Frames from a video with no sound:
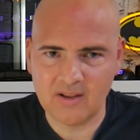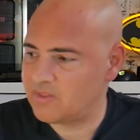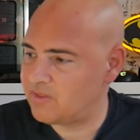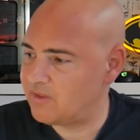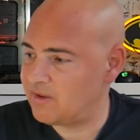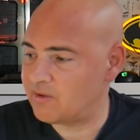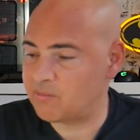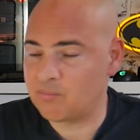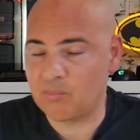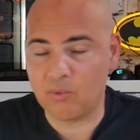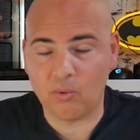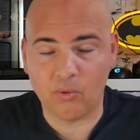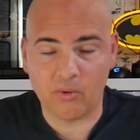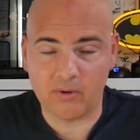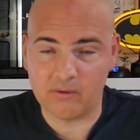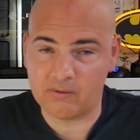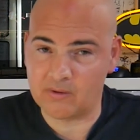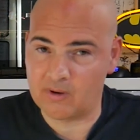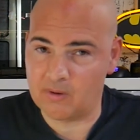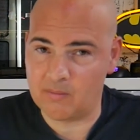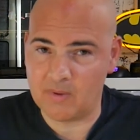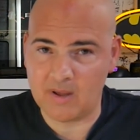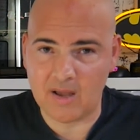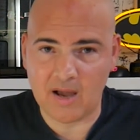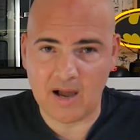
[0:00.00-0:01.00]
this board is
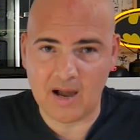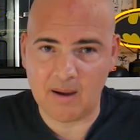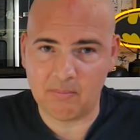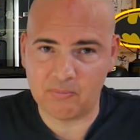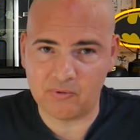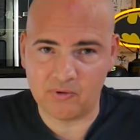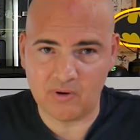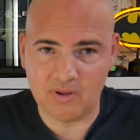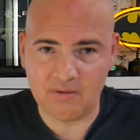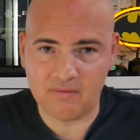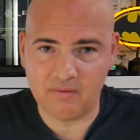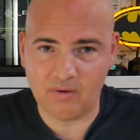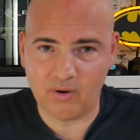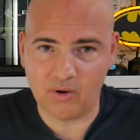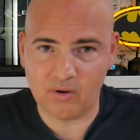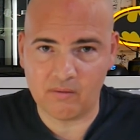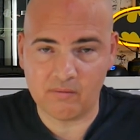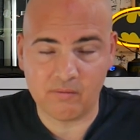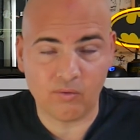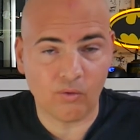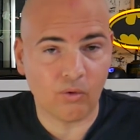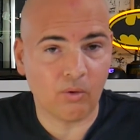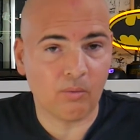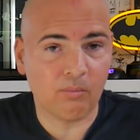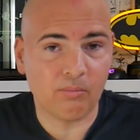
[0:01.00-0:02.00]
going to be absolutely fine
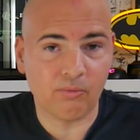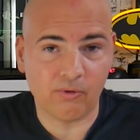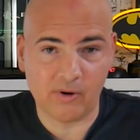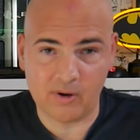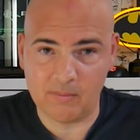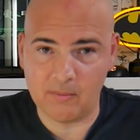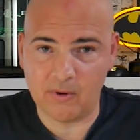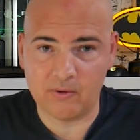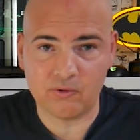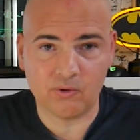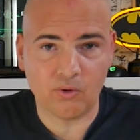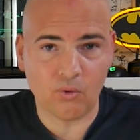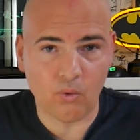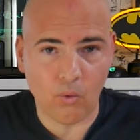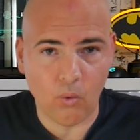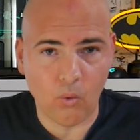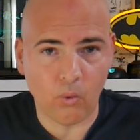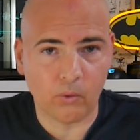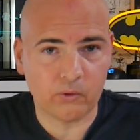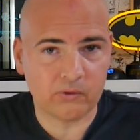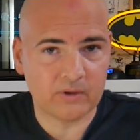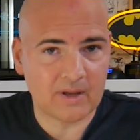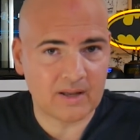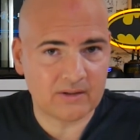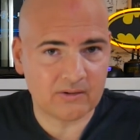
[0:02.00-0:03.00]
for pretty much all
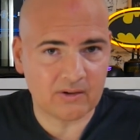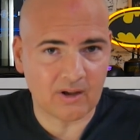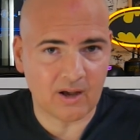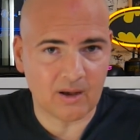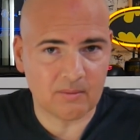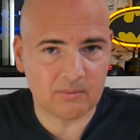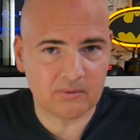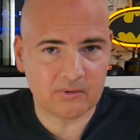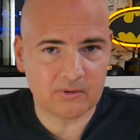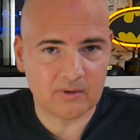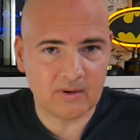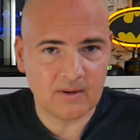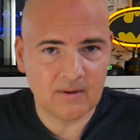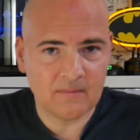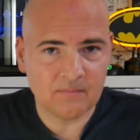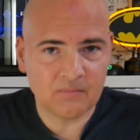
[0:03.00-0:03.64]
setups.